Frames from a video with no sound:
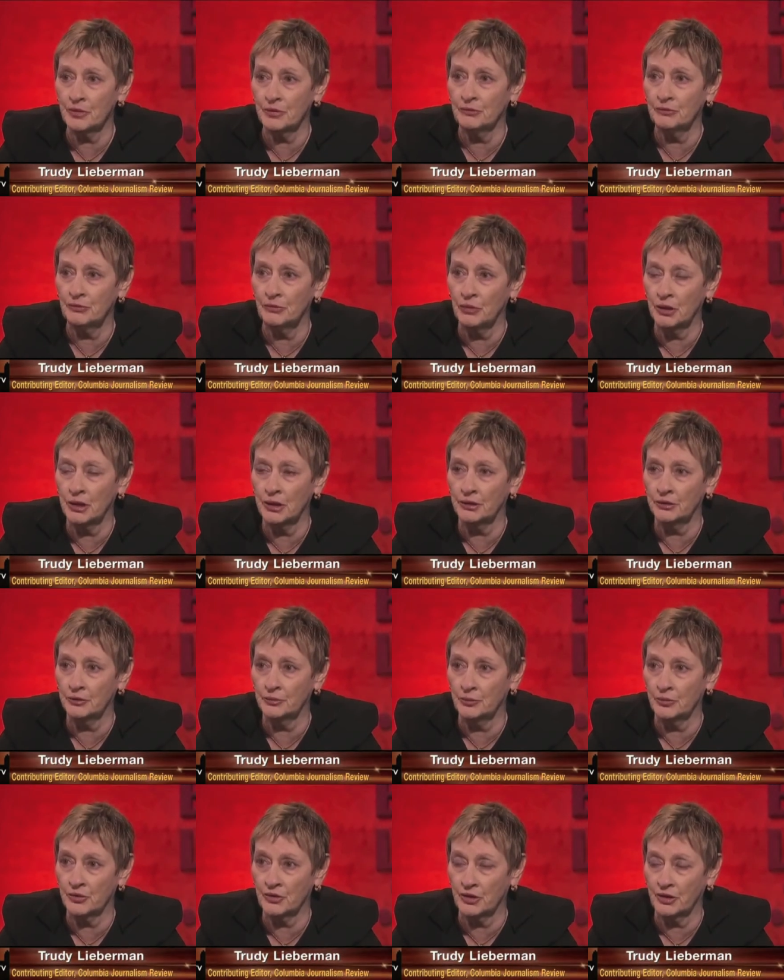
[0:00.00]
of
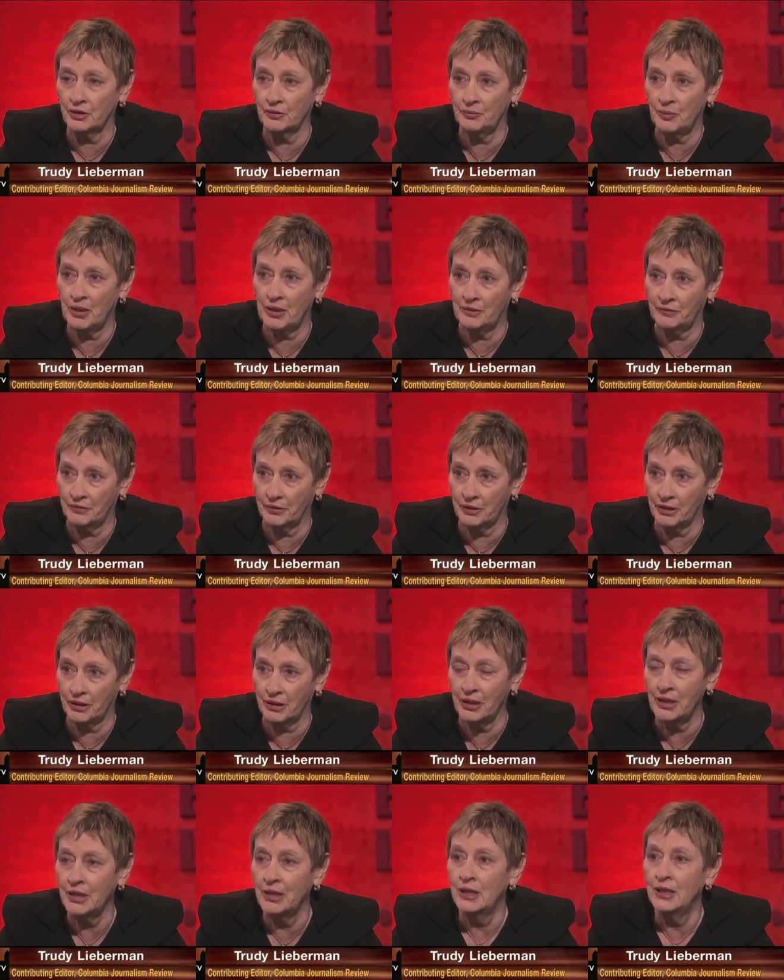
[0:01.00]
400% of poverty,
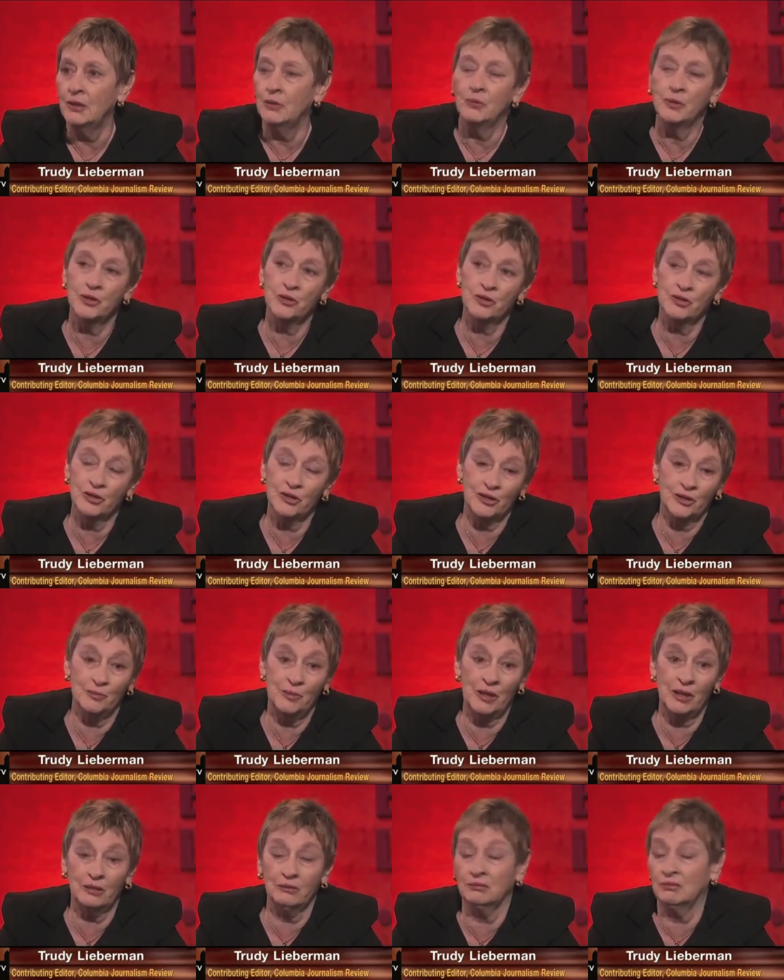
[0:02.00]
which is
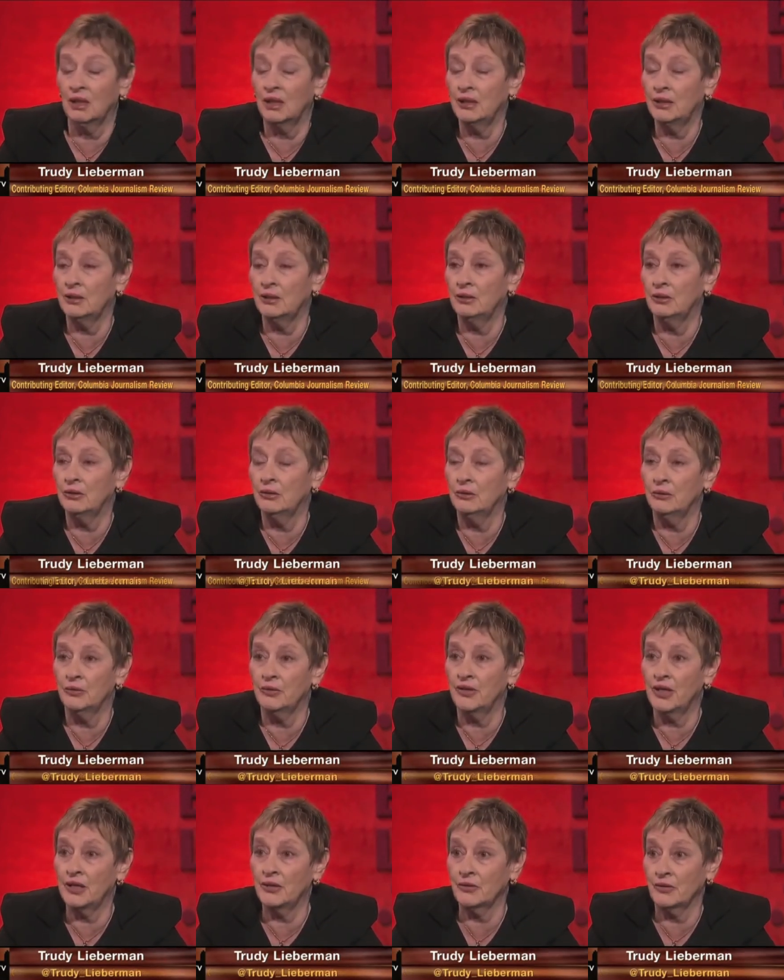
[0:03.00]
about
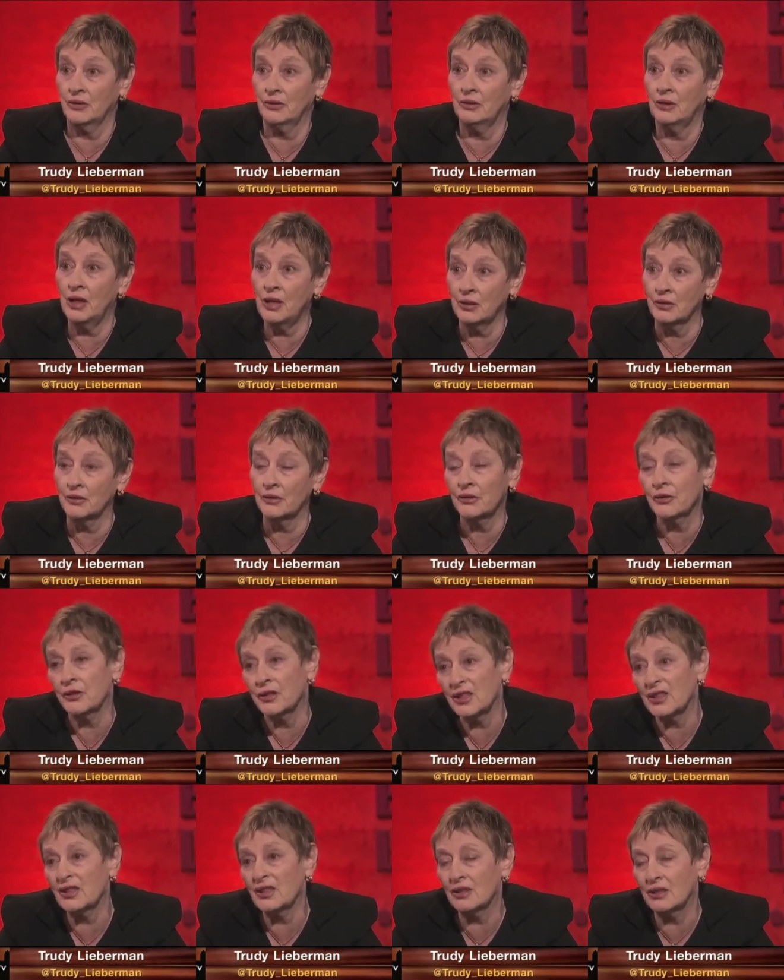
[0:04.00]
$92,000. So
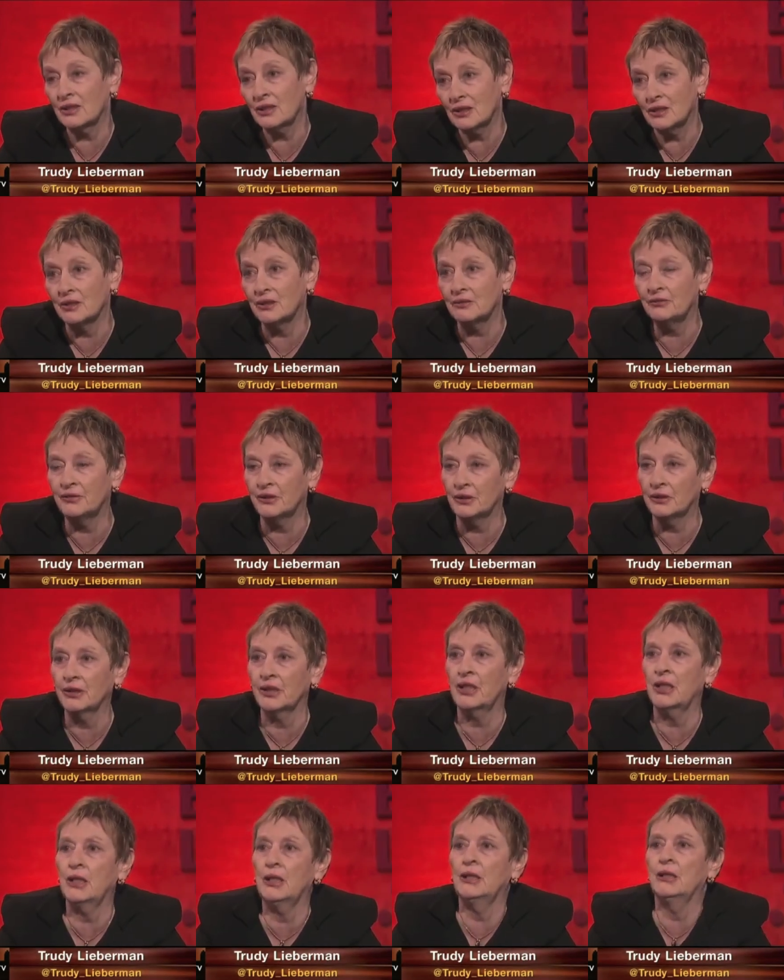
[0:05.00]
that's, you know, fairly
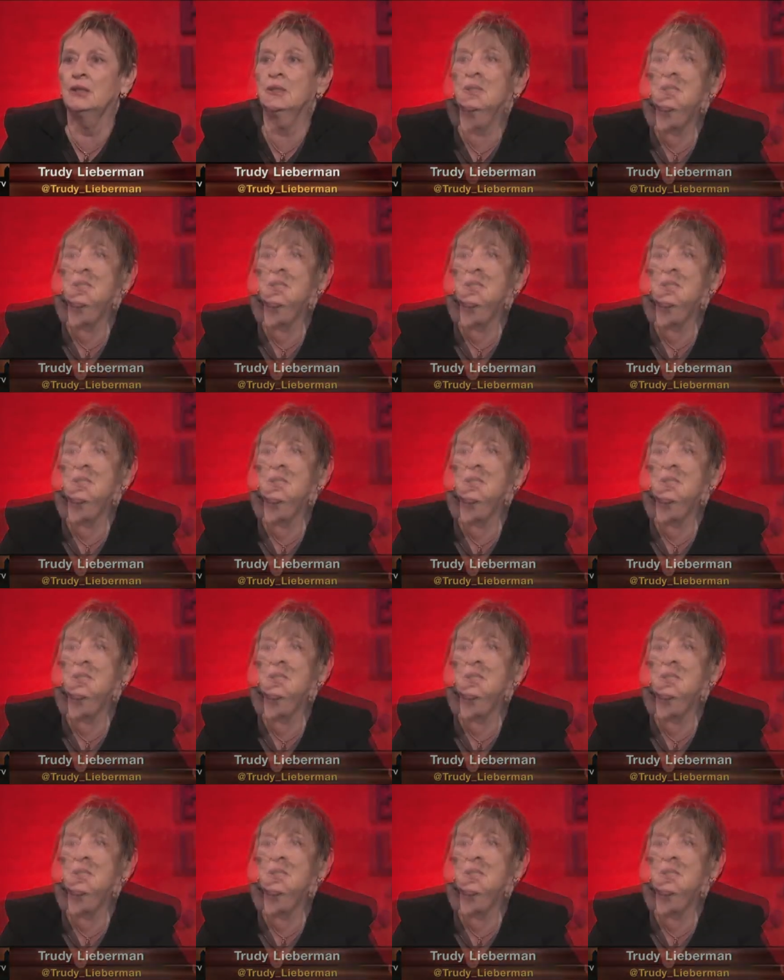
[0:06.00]
high income.